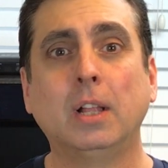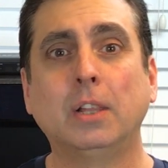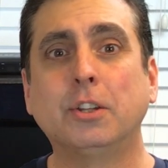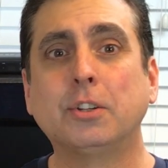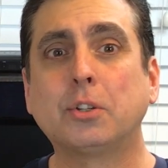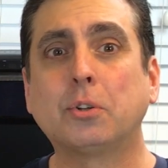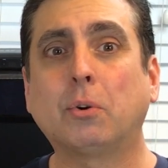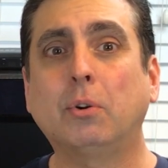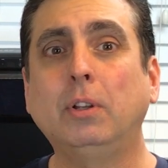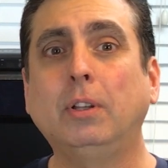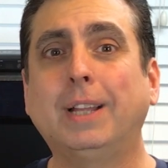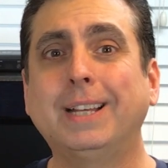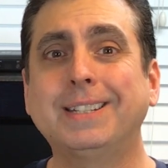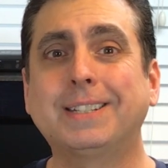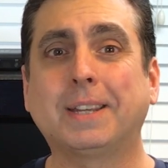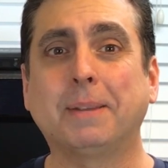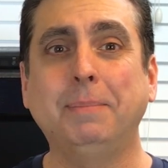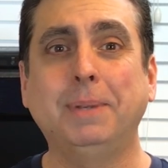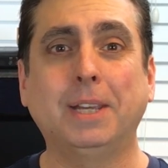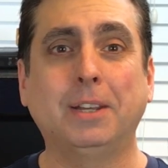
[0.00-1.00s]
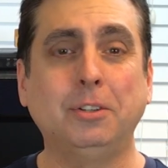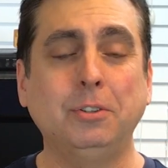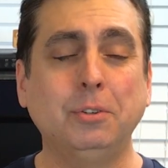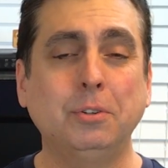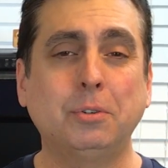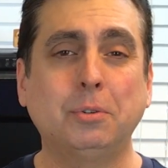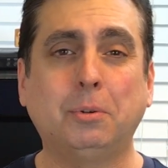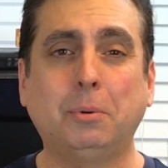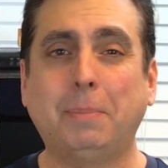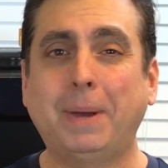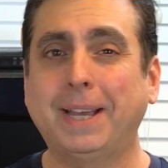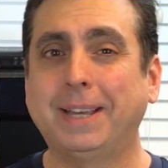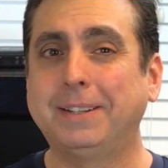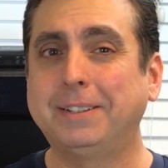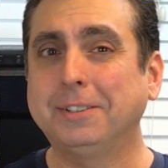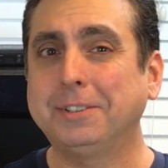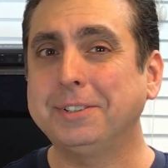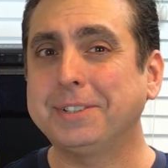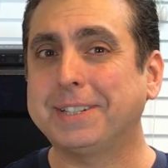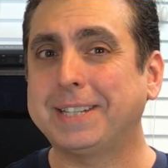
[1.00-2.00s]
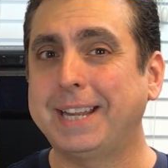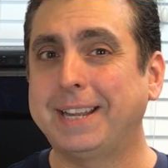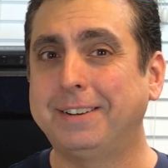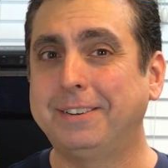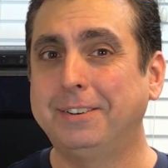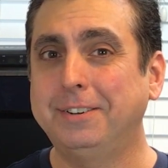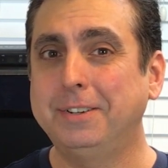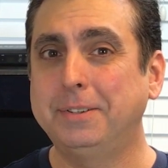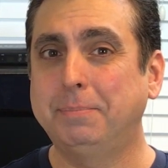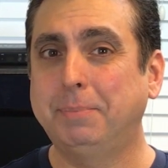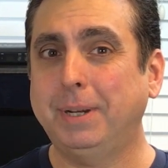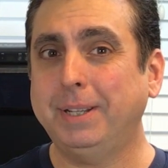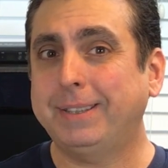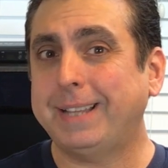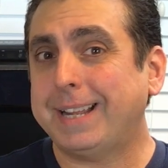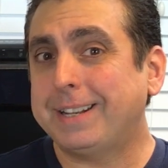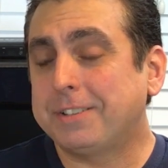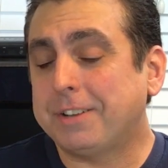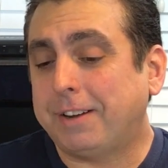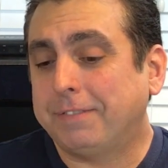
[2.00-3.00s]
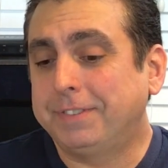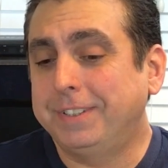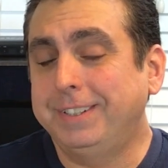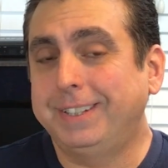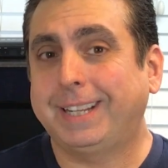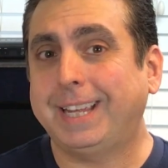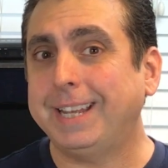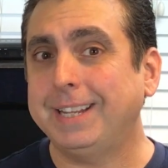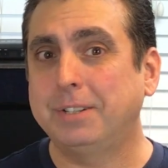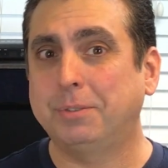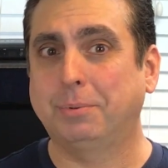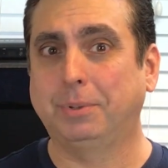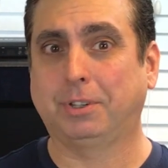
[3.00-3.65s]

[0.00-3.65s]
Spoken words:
The storylines can be unusual by adult standards, but that's often the case